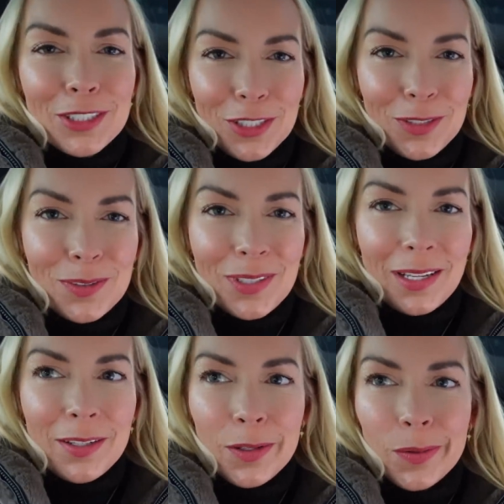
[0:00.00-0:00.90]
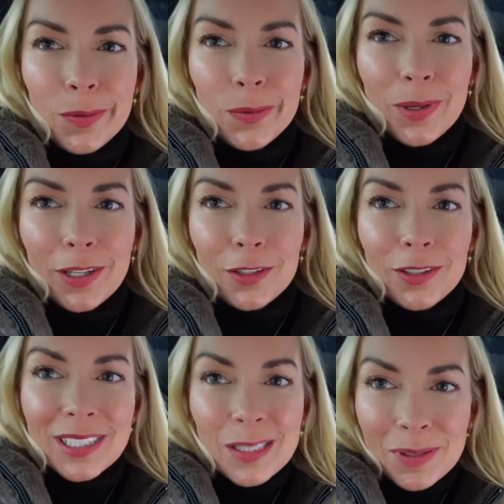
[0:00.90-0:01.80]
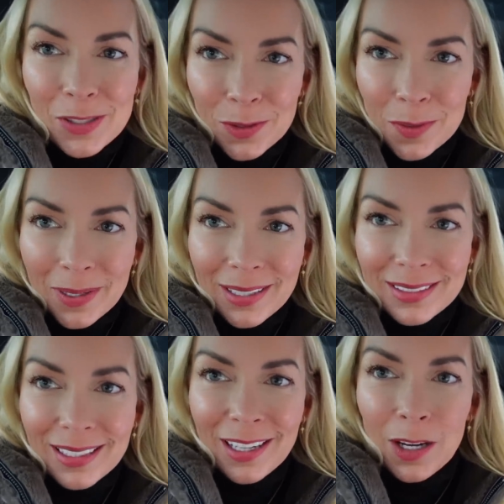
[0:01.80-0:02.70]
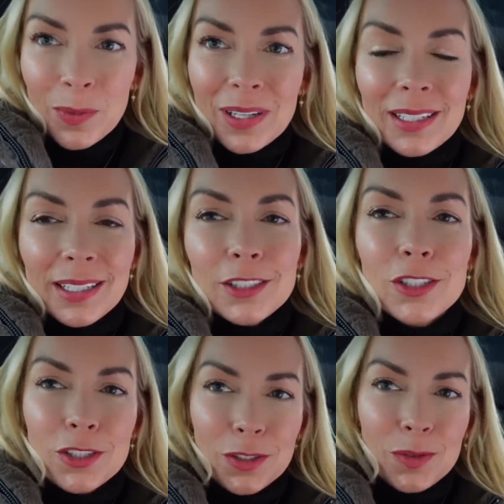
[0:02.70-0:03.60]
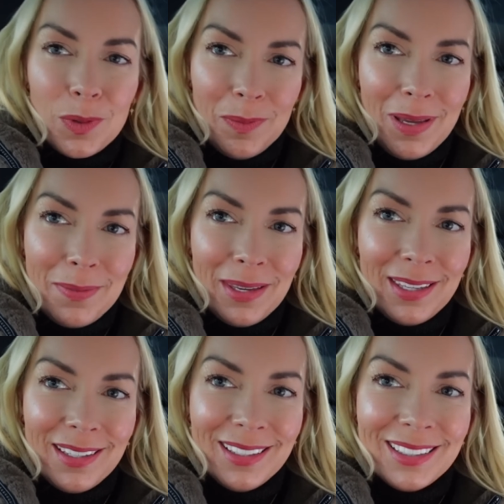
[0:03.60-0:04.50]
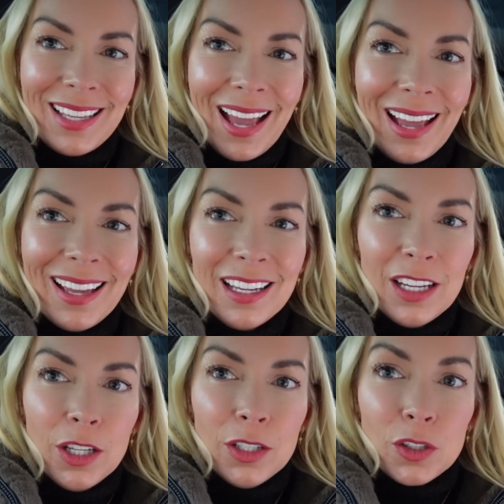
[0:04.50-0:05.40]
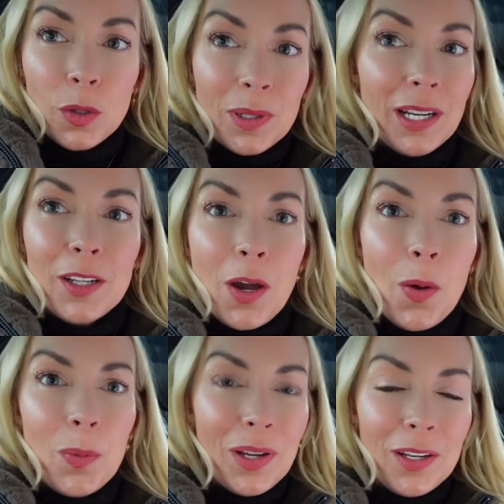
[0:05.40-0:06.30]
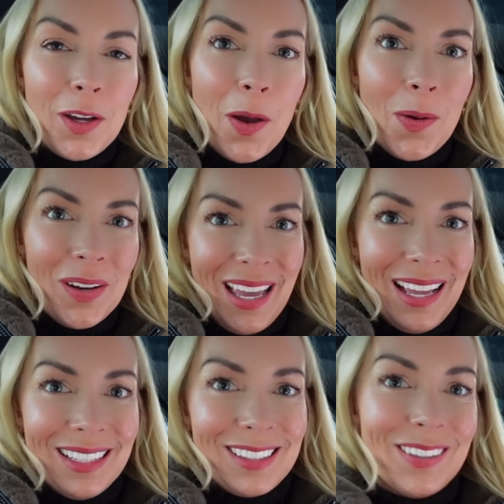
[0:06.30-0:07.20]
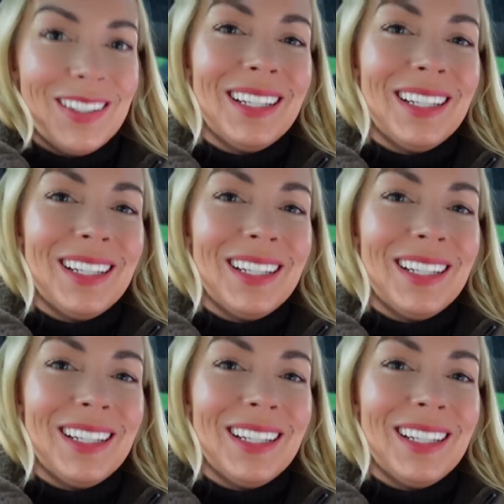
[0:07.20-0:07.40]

choose a new Christmas ornament. We could each choose one maybe, yeah? So we're gonna go. Okay, let's go.